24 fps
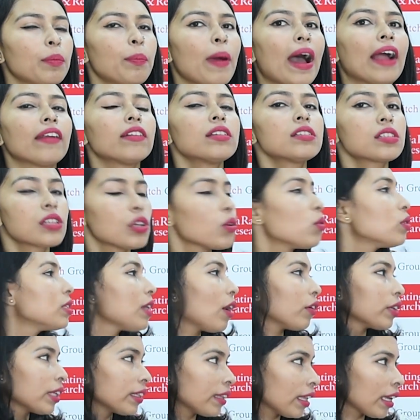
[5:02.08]
apparent
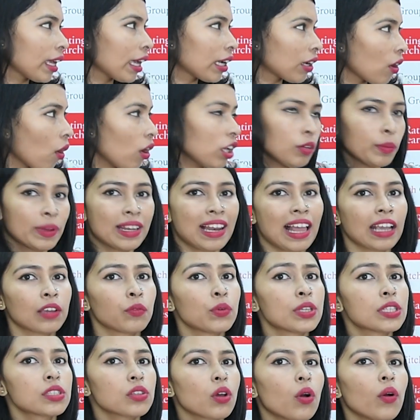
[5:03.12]
slowdown in the economy,
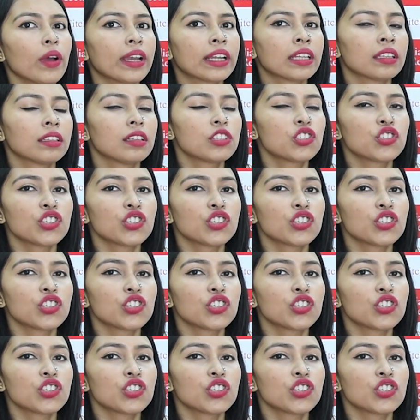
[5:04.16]
like we saw in the